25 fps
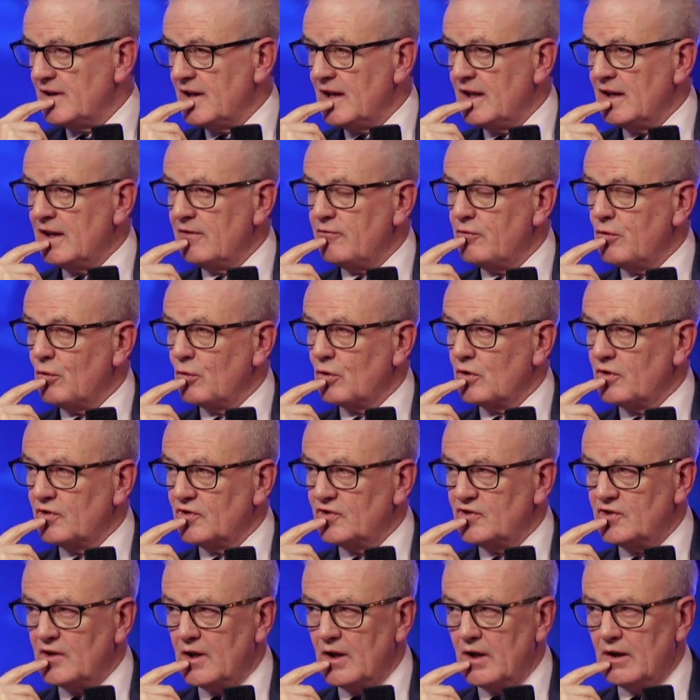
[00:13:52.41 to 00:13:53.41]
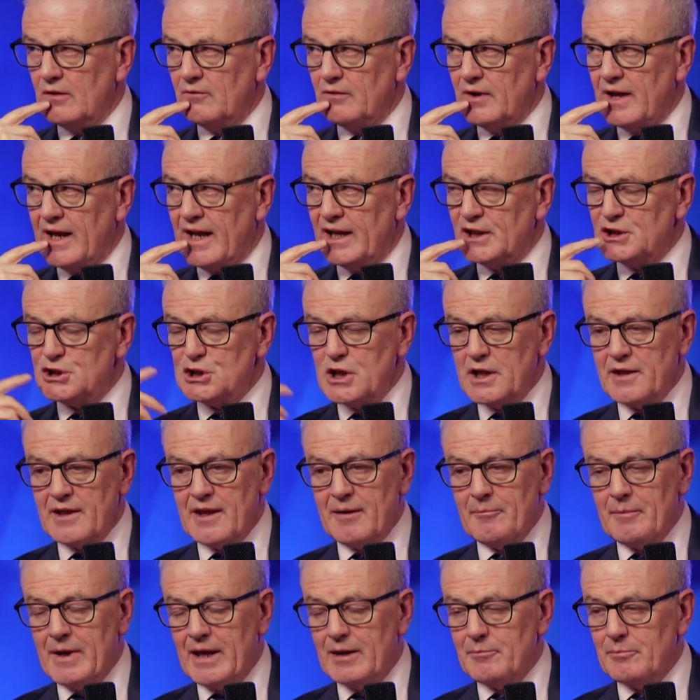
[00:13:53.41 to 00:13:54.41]
and if you're concerned that actually there
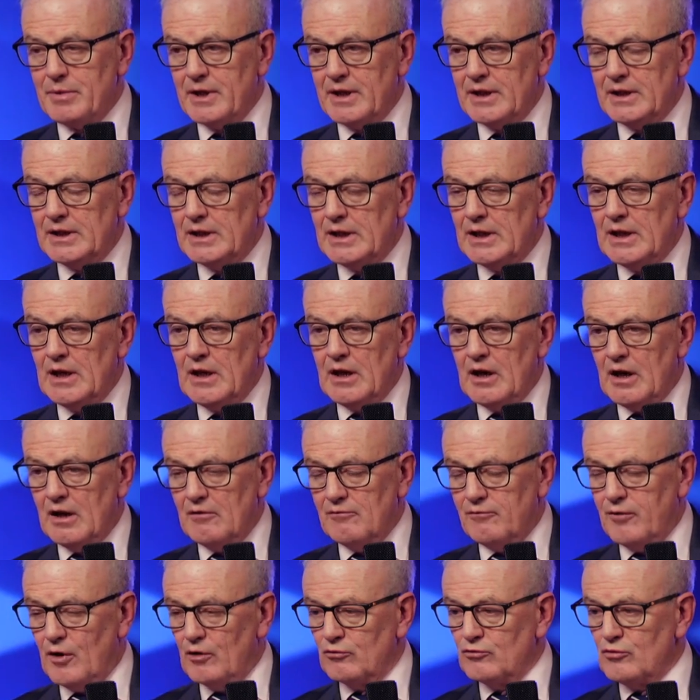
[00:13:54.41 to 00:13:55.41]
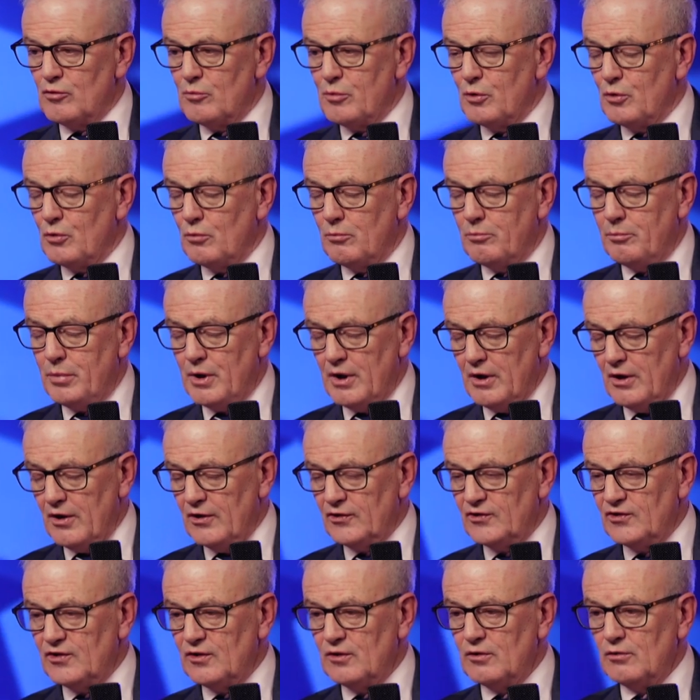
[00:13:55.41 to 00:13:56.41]
may be a vulnerable
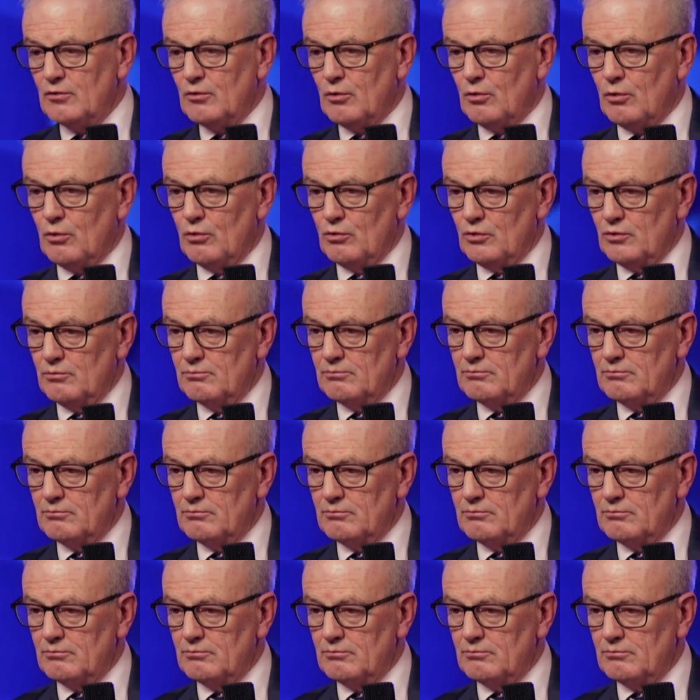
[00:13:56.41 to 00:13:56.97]
person or